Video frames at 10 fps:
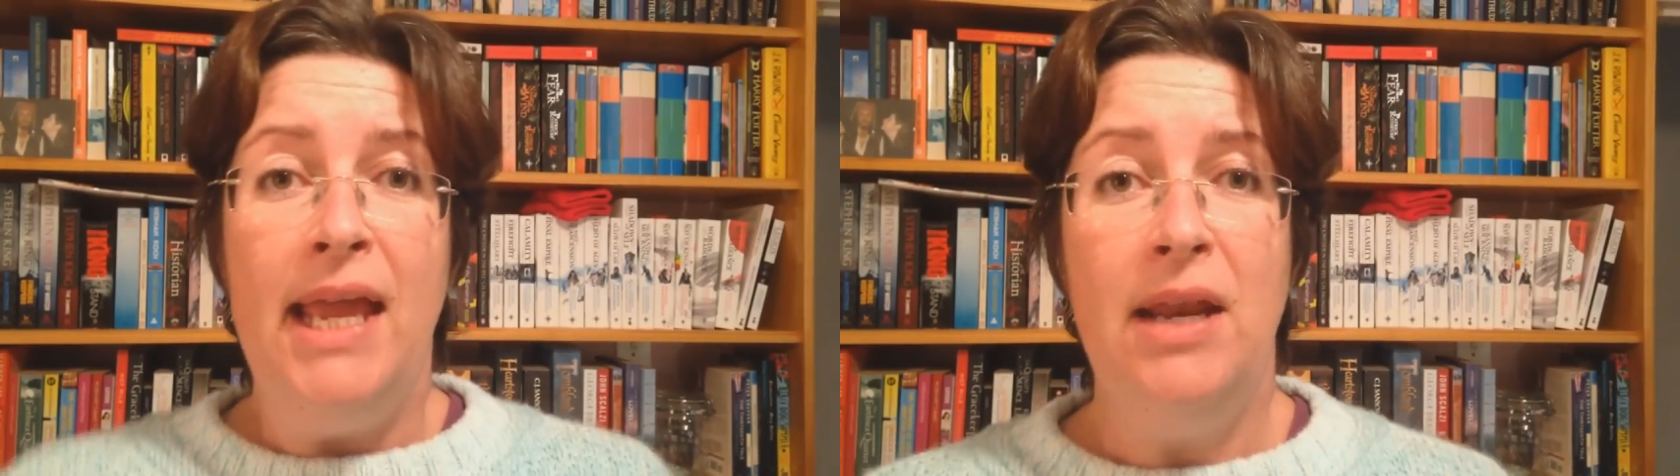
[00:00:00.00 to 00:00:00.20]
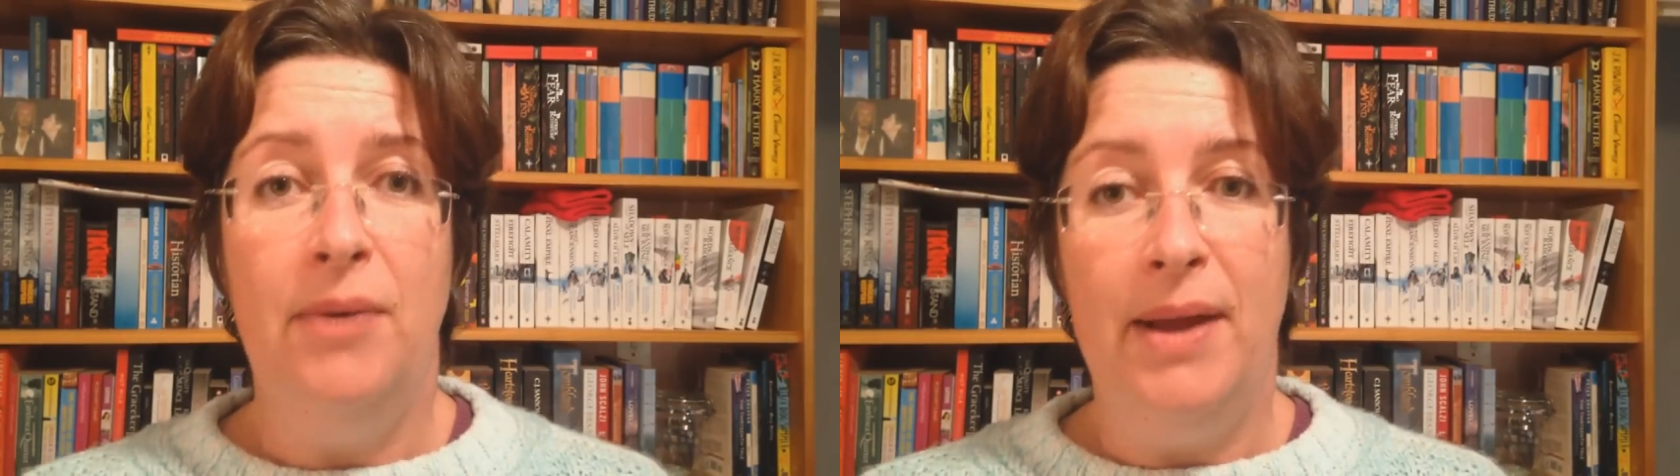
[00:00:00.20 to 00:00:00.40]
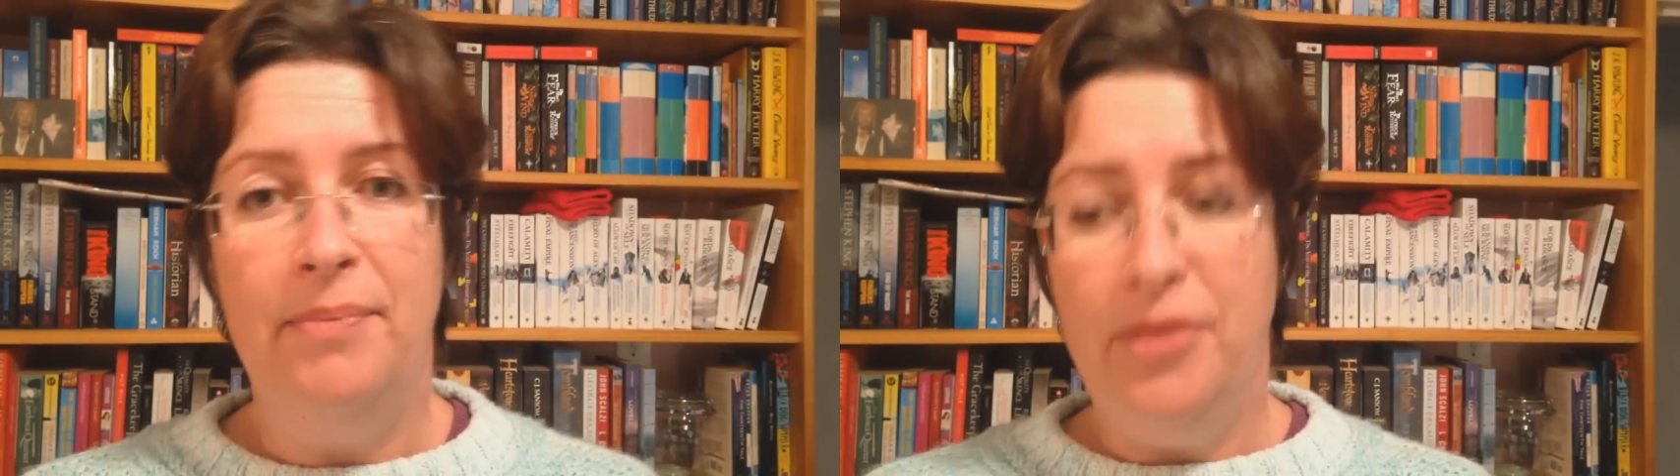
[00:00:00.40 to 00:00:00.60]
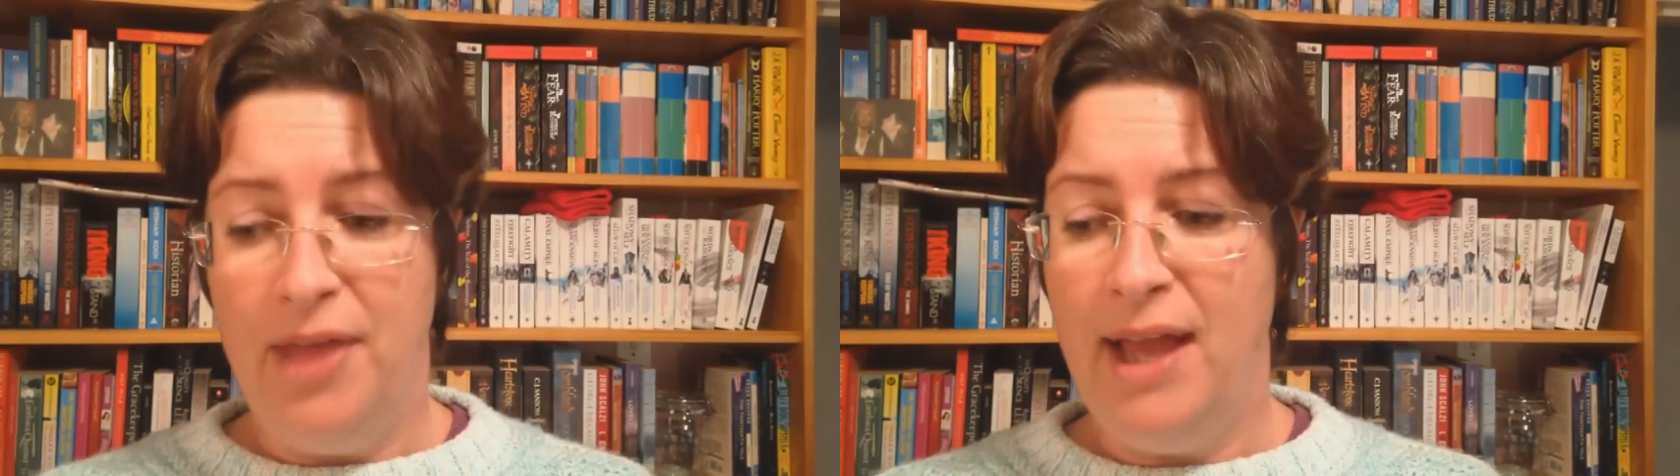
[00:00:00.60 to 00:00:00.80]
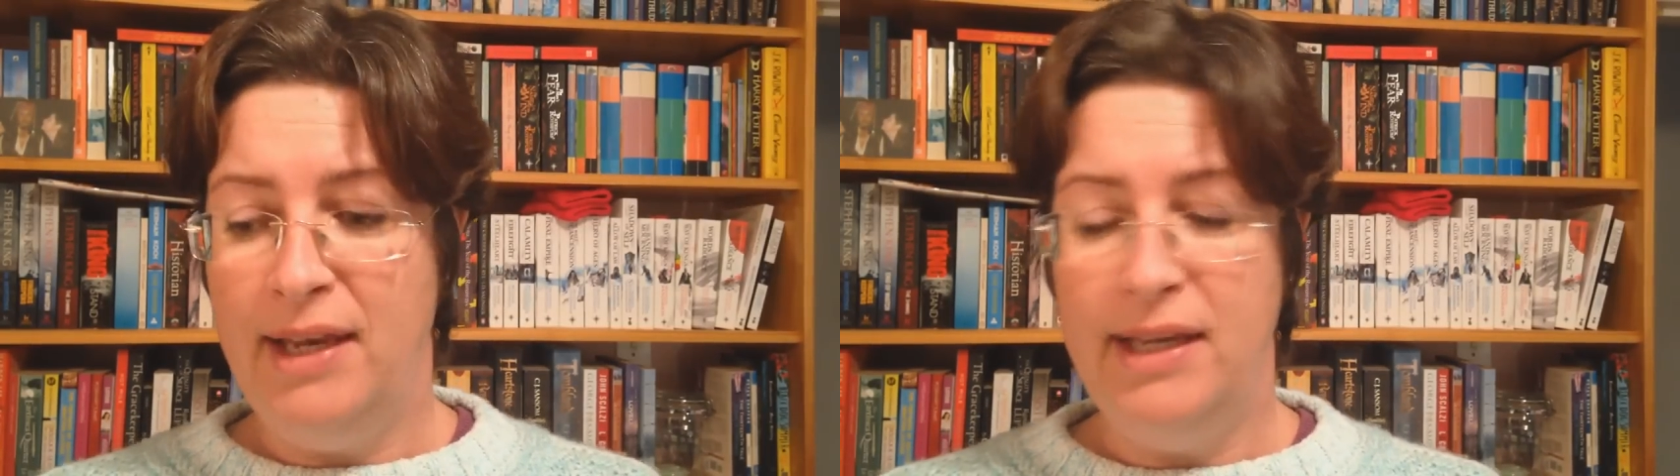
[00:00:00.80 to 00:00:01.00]
Anyway,
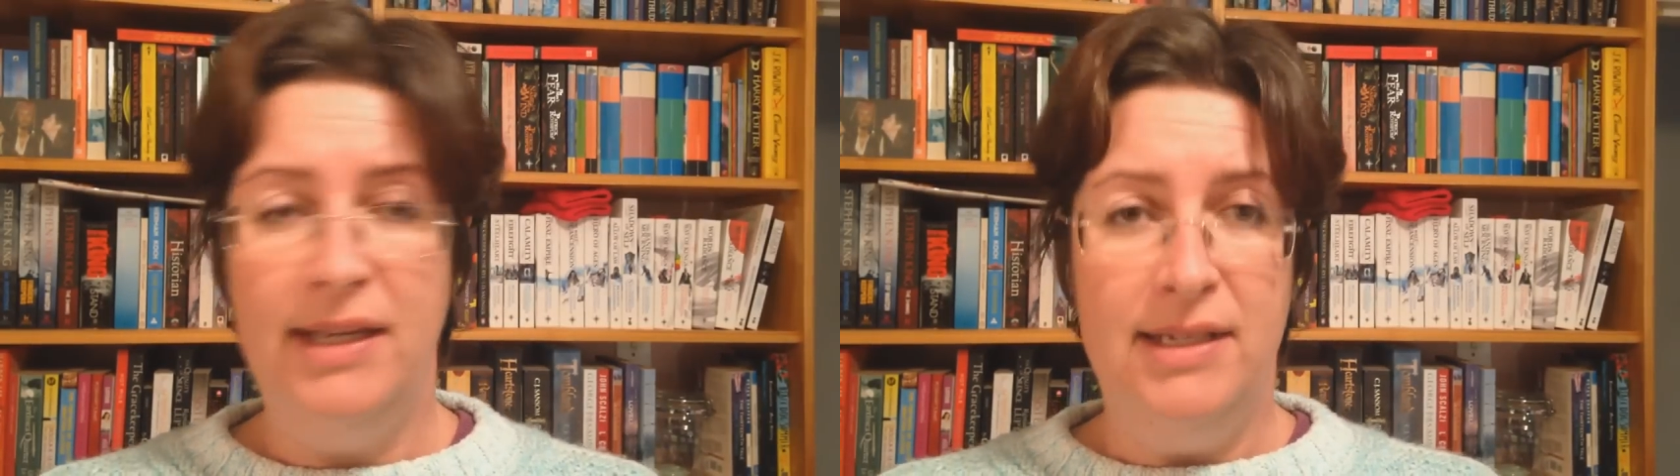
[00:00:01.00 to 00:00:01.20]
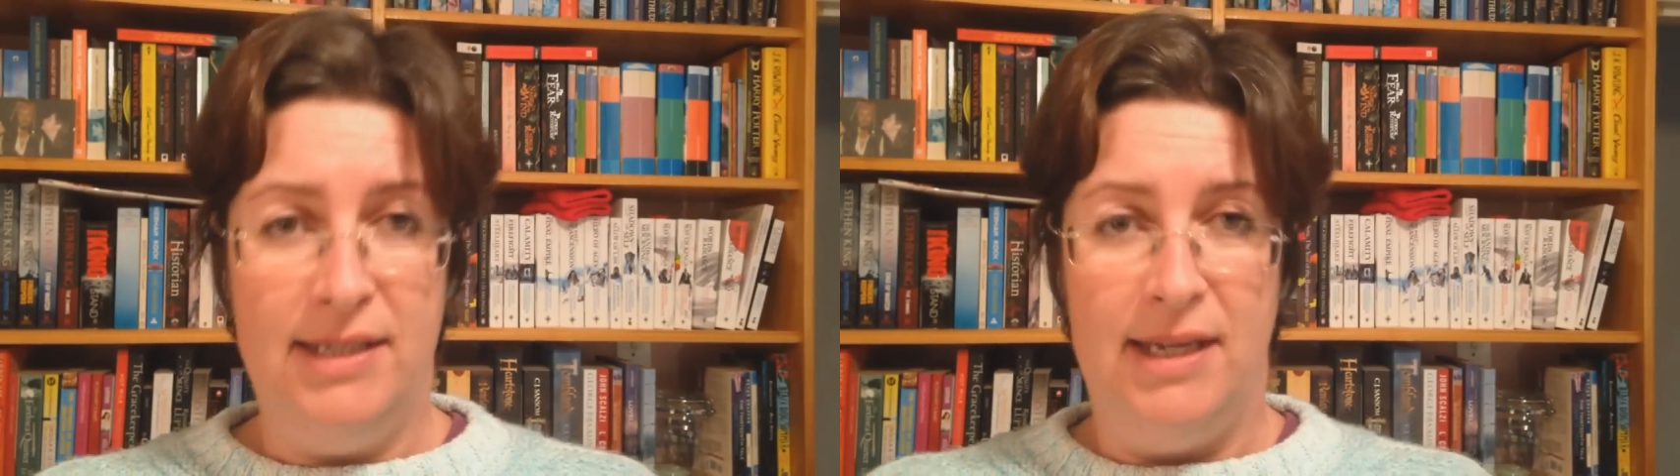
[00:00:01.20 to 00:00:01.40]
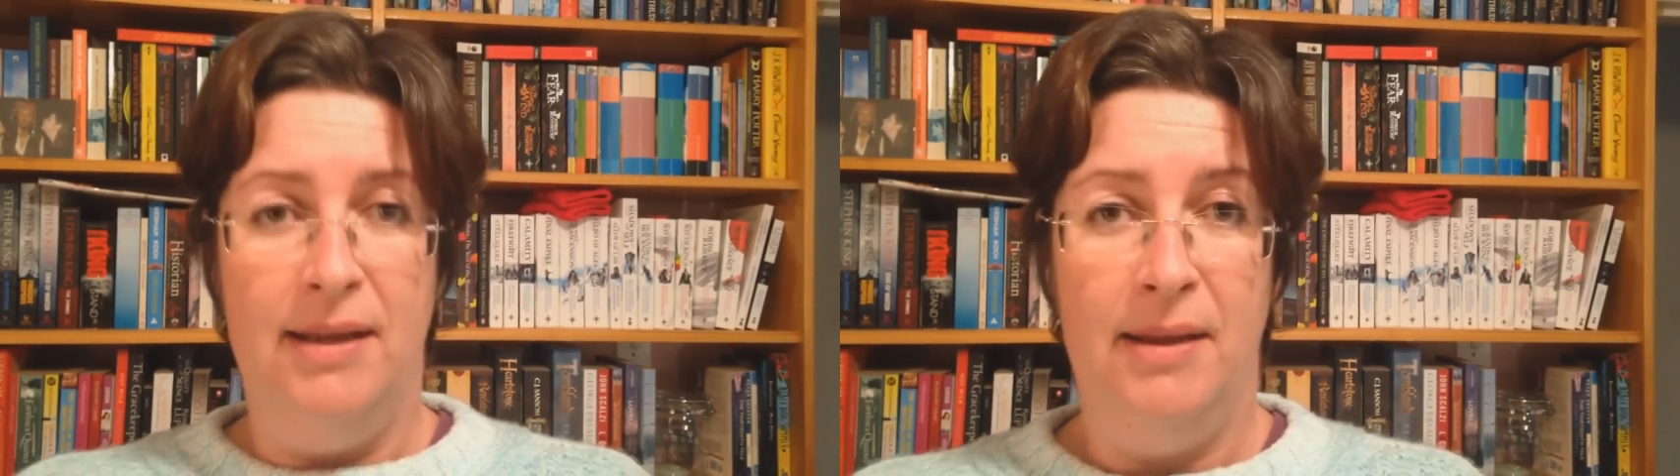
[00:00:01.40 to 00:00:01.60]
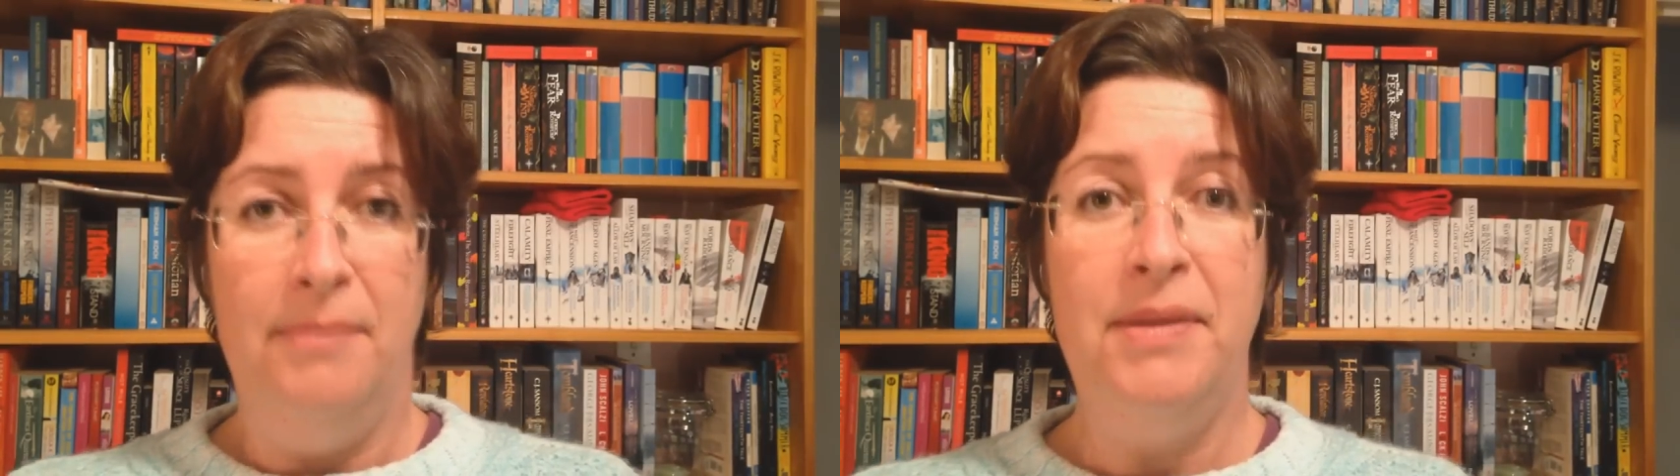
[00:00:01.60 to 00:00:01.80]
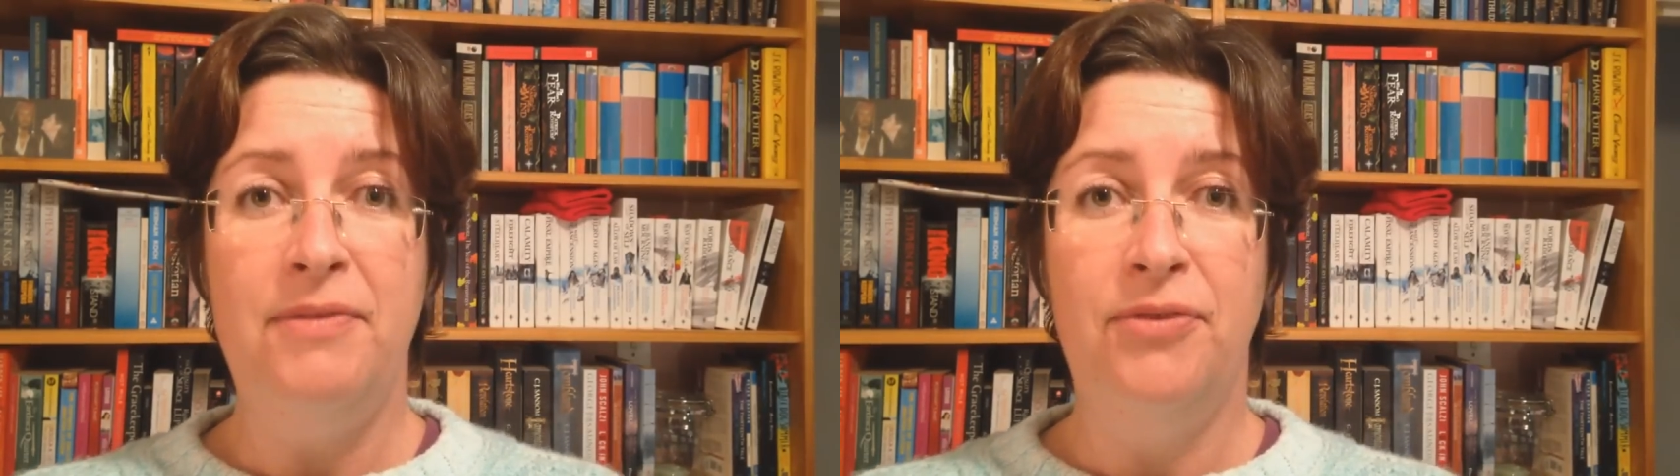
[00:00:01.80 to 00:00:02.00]
that is
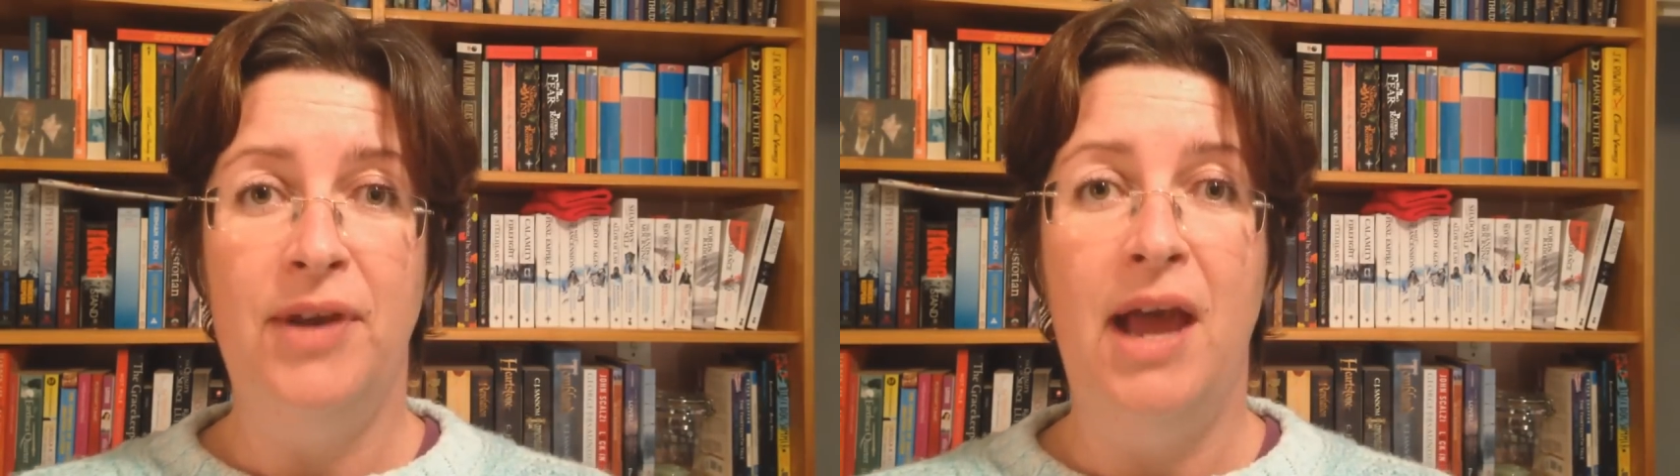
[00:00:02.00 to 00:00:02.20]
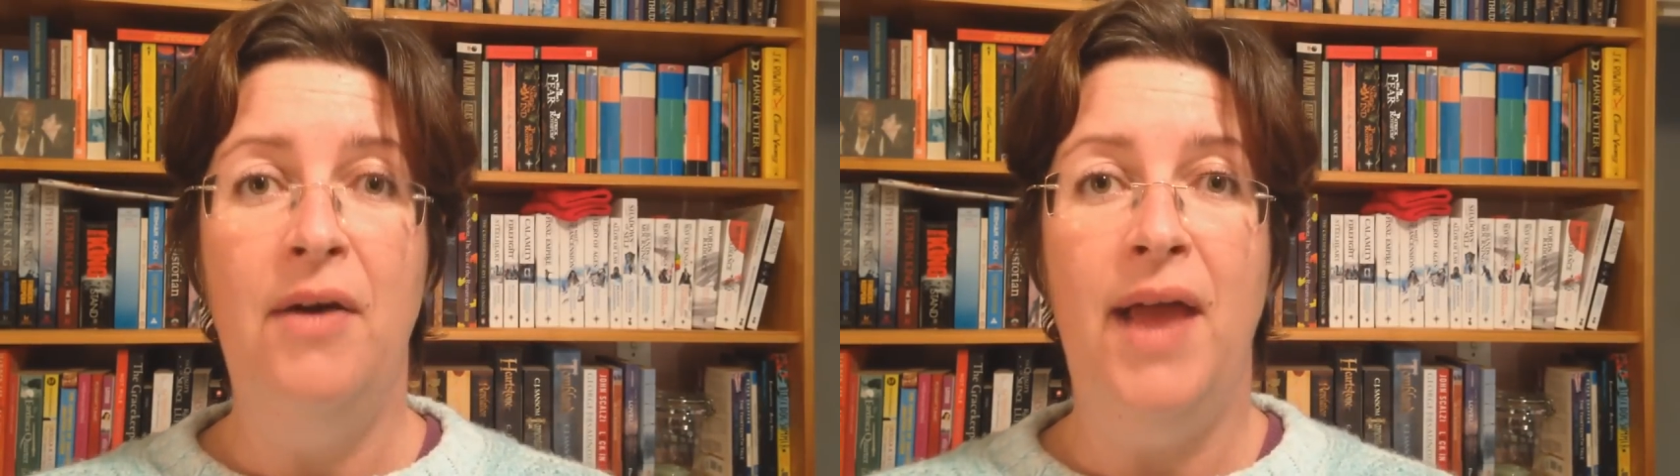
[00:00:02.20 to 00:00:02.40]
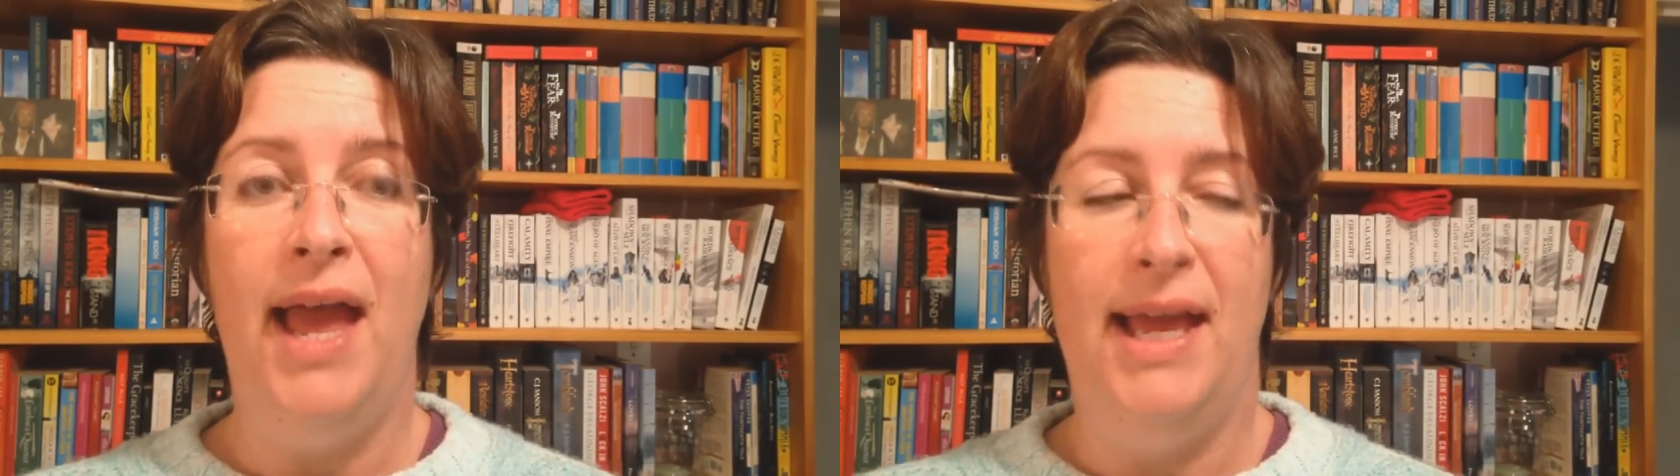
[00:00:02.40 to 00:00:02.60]
me for now,